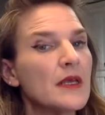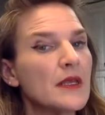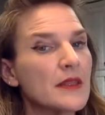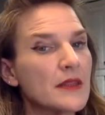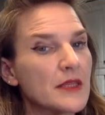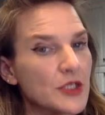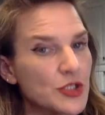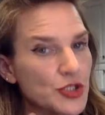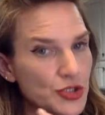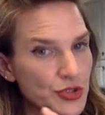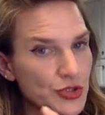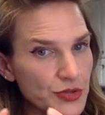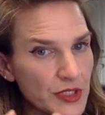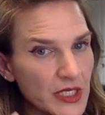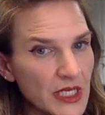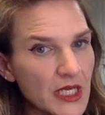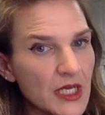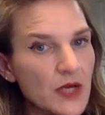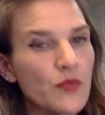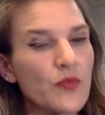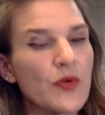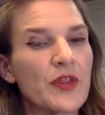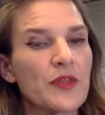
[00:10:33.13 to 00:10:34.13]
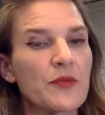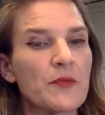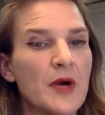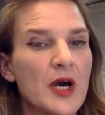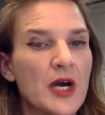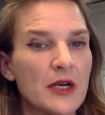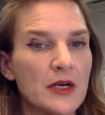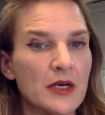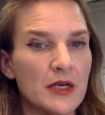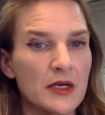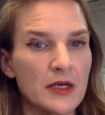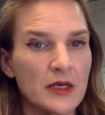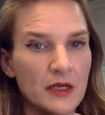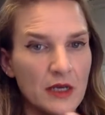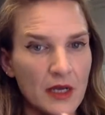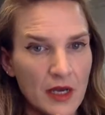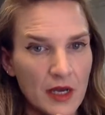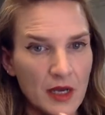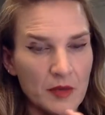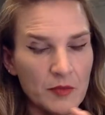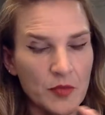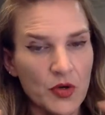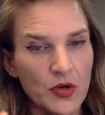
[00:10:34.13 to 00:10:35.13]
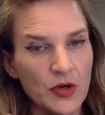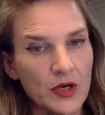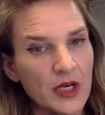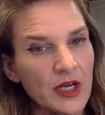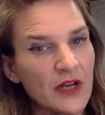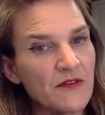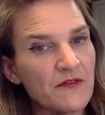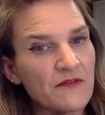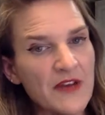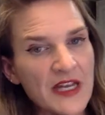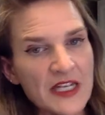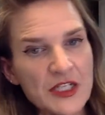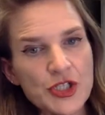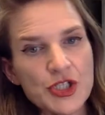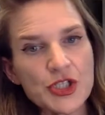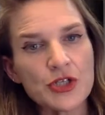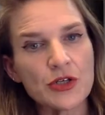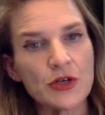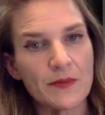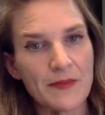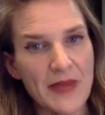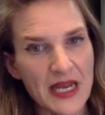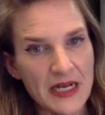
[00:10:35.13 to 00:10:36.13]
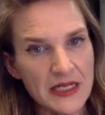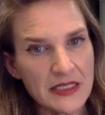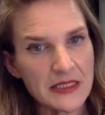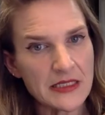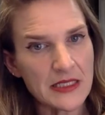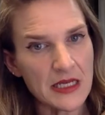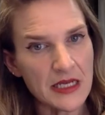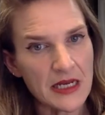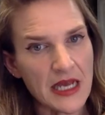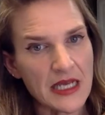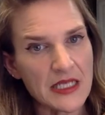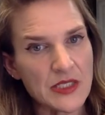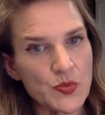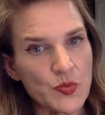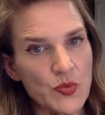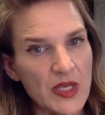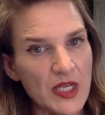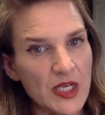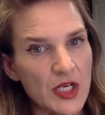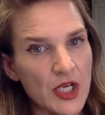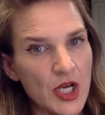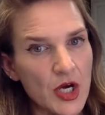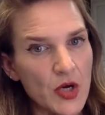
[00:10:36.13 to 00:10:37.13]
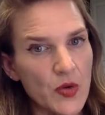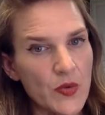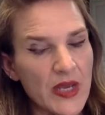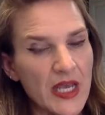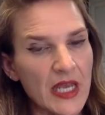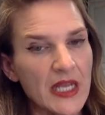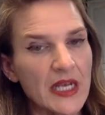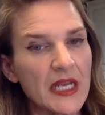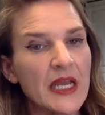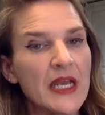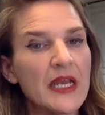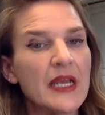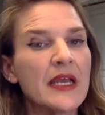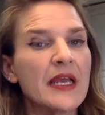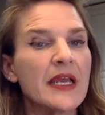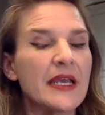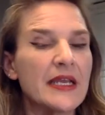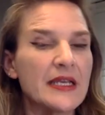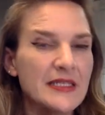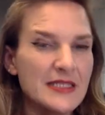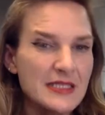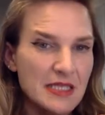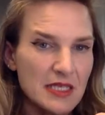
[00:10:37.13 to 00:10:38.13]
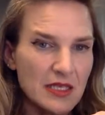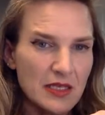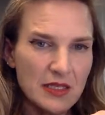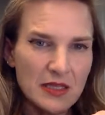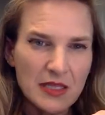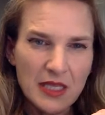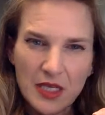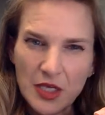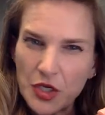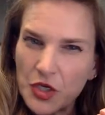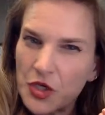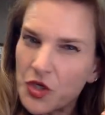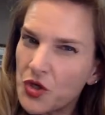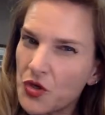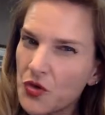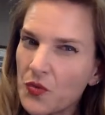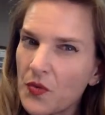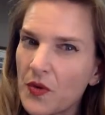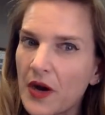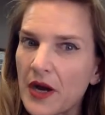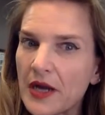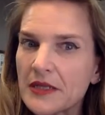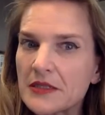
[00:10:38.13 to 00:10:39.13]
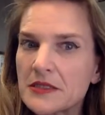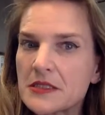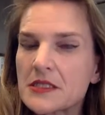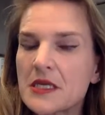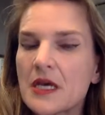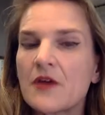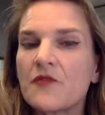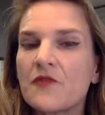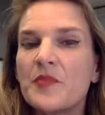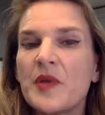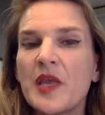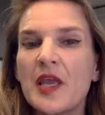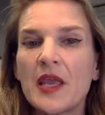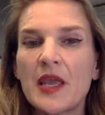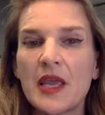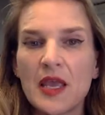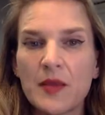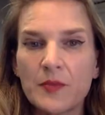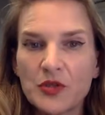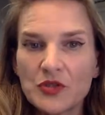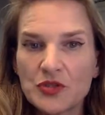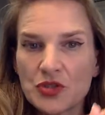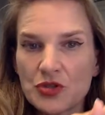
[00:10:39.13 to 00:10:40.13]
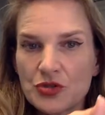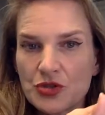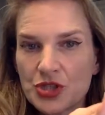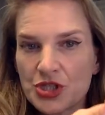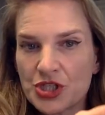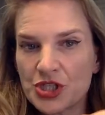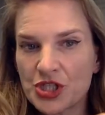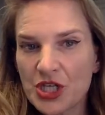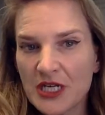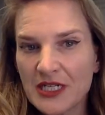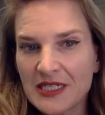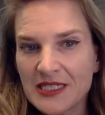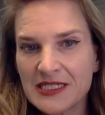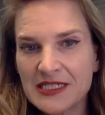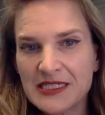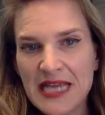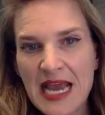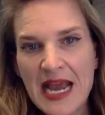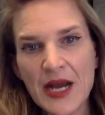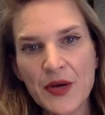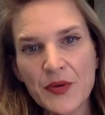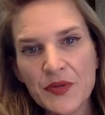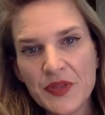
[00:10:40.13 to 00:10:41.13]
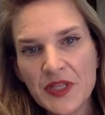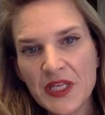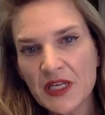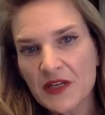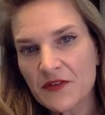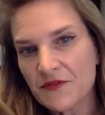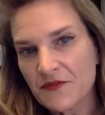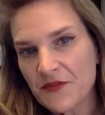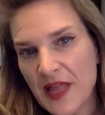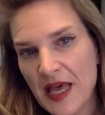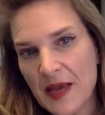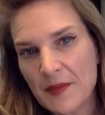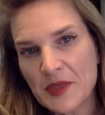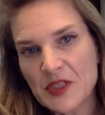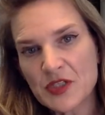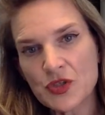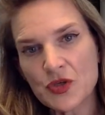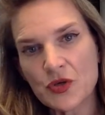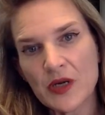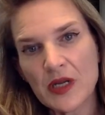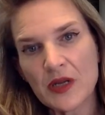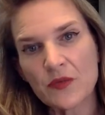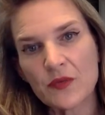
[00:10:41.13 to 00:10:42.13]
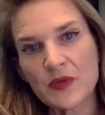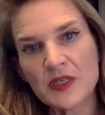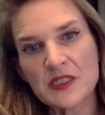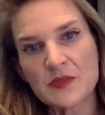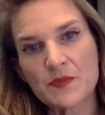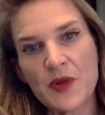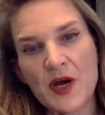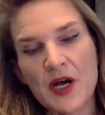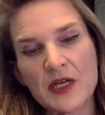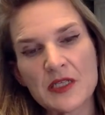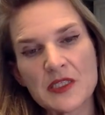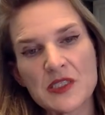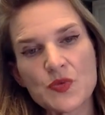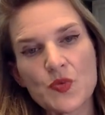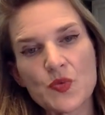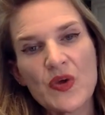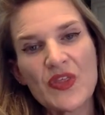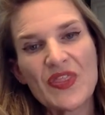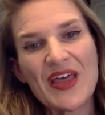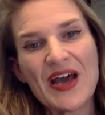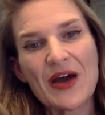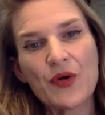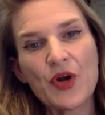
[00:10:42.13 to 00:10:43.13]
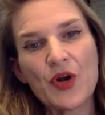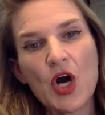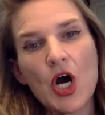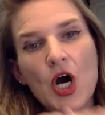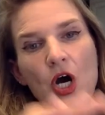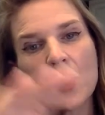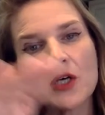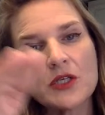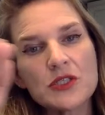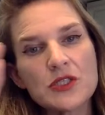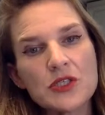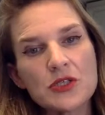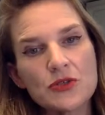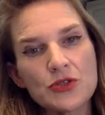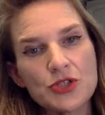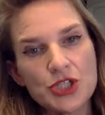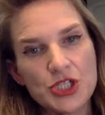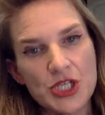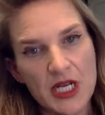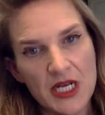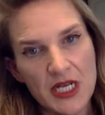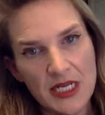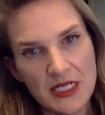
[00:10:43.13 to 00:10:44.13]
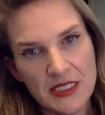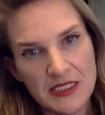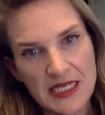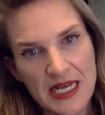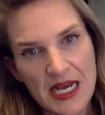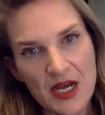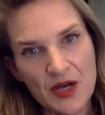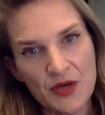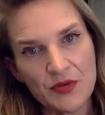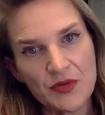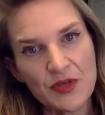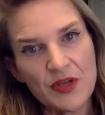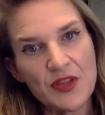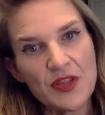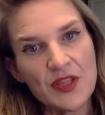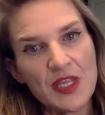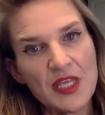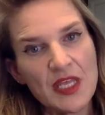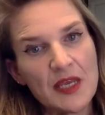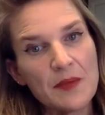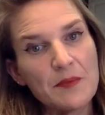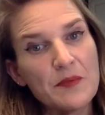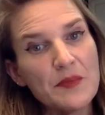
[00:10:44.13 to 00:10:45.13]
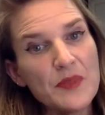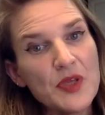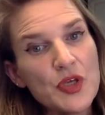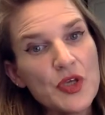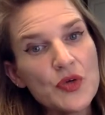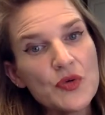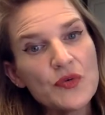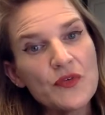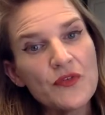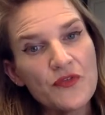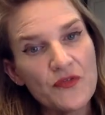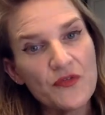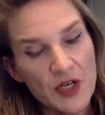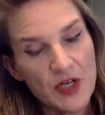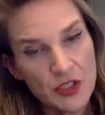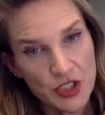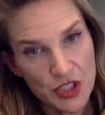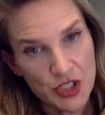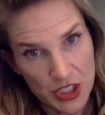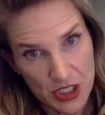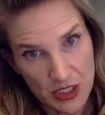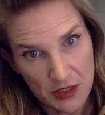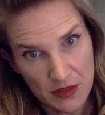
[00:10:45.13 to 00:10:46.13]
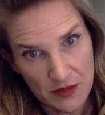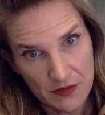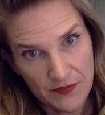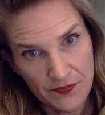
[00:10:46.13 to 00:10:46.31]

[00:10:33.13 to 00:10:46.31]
The trick with modern or conventional medicine as we know it is the nuance of being able to shut down the inflammatory response without also shutting down the immune function.